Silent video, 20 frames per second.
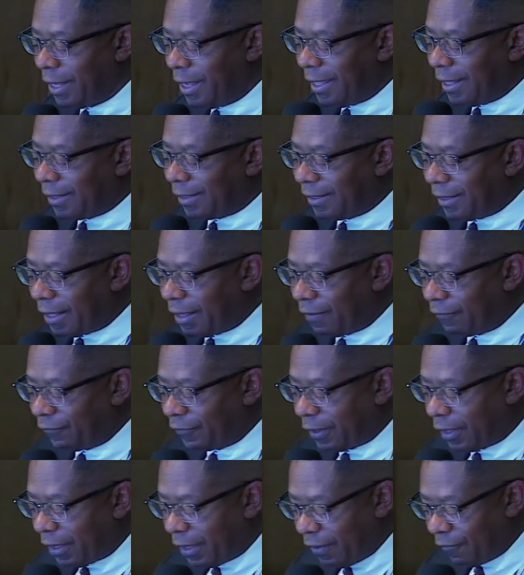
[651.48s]
left
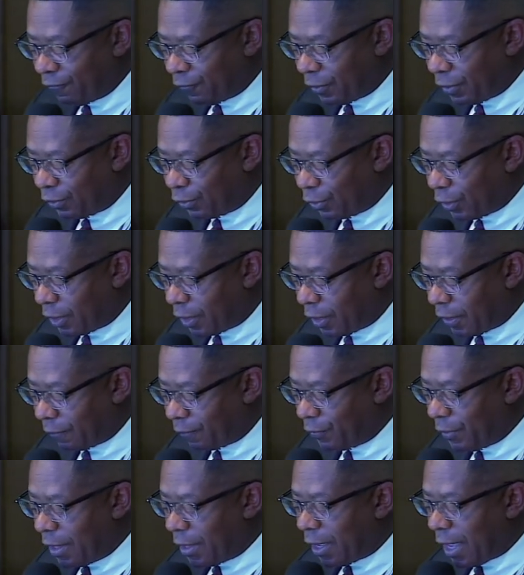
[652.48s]
everything,
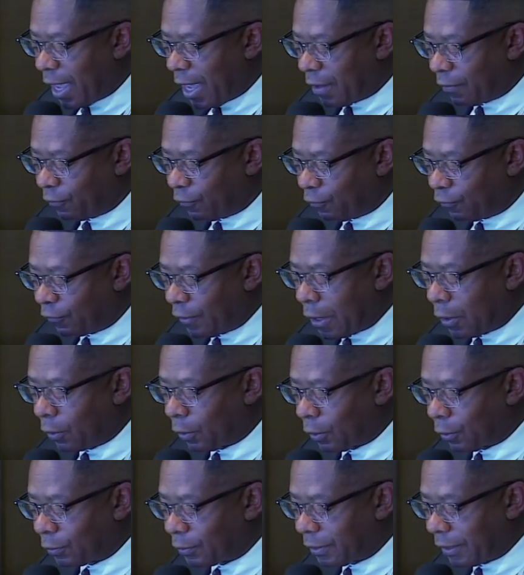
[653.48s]
and
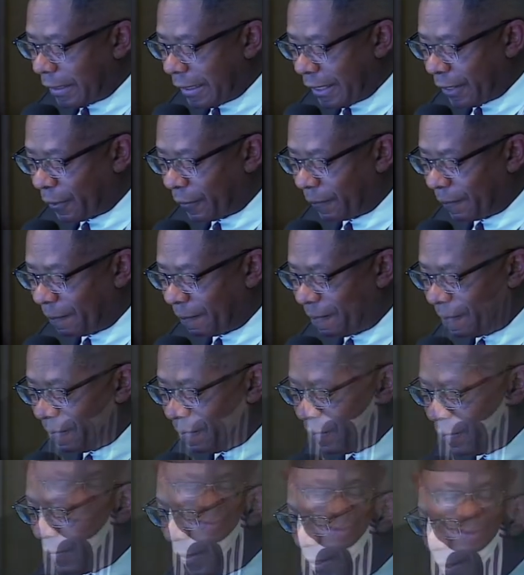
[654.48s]
followed him.
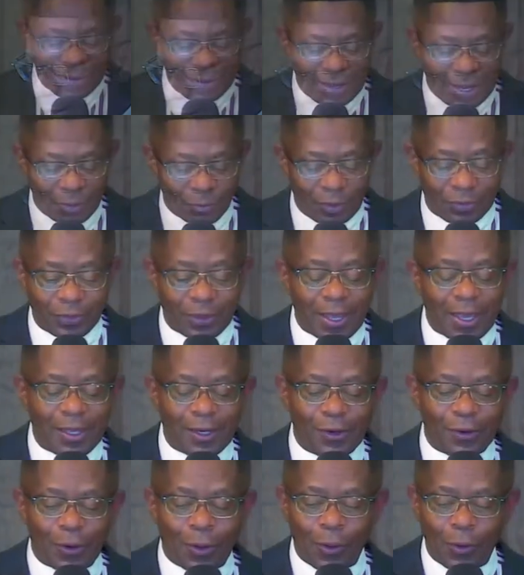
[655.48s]
And with the aid
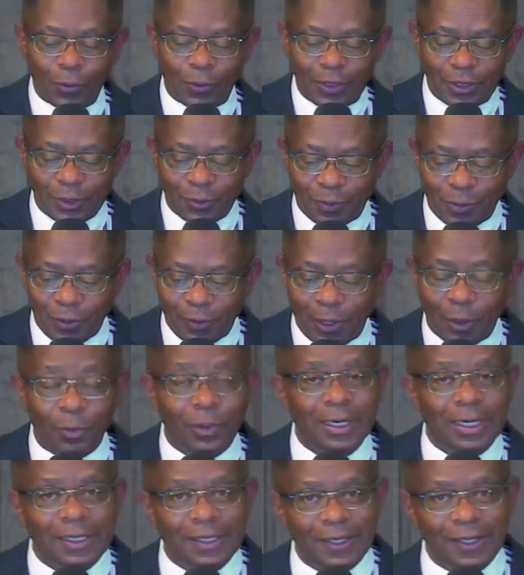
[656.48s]
of the Holy Spirit, I
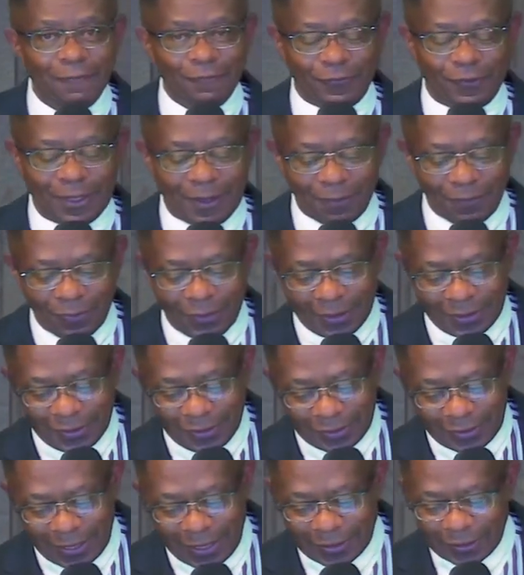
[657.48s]
want to lift up this
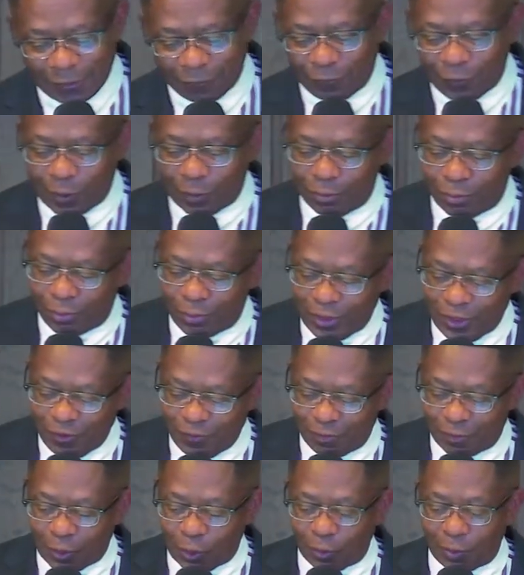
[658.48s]
text, and for a brief
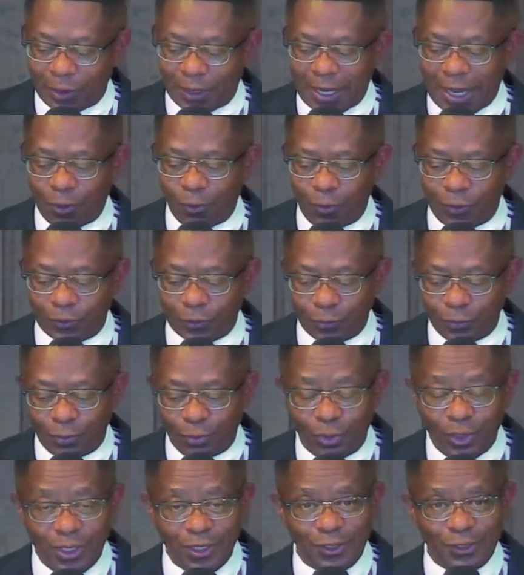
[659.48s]
moment, I want to
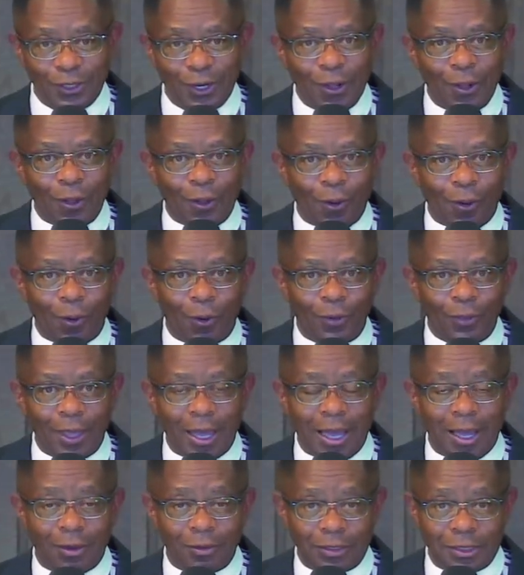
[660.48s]
preach on
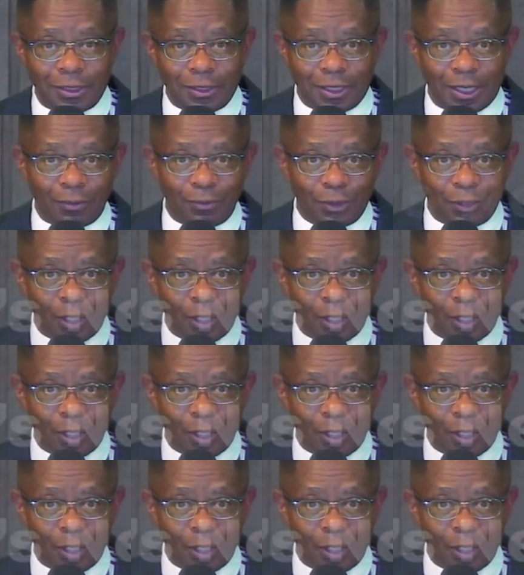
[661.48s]
our subject